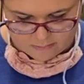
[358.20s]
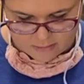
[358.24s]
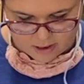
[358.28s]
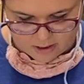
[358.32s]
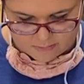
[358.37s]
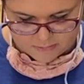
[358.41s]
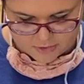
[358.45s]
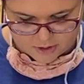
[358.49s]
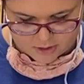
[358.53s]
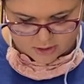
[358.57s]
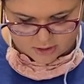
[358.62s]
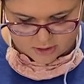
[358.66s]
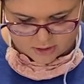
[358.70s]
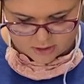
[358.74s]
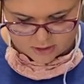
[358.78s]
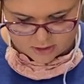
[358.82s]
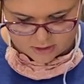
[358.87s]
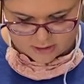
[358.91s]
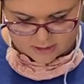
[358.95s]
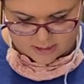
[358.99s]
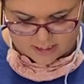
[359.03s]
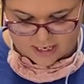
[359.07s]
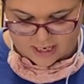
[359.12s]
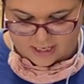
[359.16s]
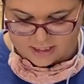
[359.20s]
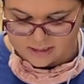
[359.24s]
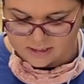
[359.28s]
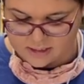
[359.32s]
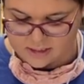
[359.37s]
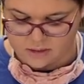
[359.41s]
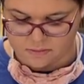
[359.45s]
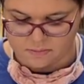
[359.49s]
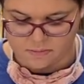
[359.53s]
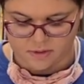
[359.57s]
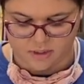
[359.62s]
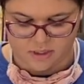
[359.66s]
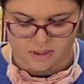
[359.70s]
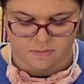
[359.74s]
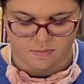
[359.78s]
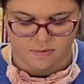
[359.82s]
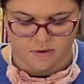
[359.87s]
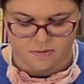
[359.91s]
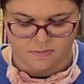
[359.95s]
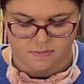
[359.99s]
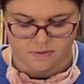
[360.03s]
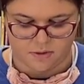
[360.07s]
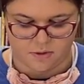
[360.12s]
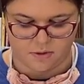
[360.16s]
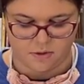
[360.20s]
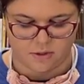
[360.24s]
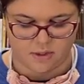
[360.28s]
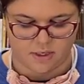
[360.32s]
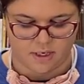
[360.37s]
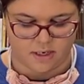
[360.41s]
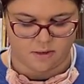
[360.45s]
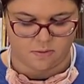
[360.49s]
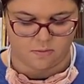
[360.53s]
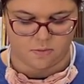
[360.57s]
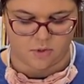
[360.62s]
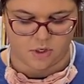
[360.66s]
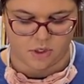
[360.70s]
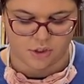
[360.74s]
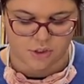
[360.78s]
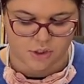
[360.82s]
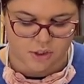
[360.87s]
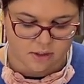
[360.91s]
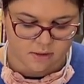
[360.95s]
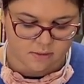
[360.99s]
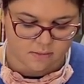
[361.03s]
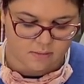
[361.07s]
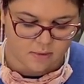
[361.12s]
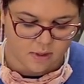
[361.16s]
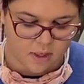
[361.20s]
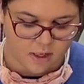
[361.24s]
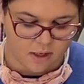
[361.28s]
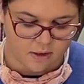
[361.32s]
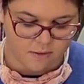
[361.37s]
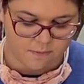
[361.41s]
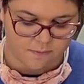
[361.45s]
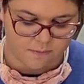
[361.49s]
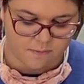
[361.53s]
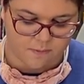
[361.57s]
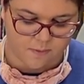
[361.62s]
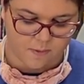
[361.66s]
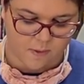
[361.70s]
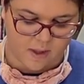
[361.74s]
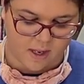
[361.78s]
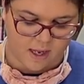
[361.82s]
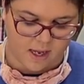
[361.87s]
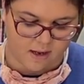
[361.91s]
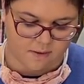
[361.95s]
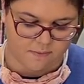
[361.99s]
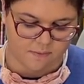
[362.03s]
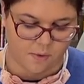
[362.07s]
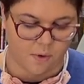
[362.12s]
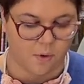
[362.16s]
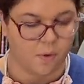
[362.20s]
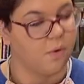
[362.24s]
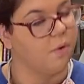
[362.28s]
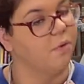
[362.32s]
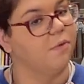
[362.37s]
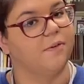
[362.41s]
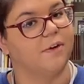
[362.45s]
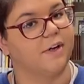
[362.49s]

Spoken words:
I'm gonna guess they're pretty popular in Russia if they have a whole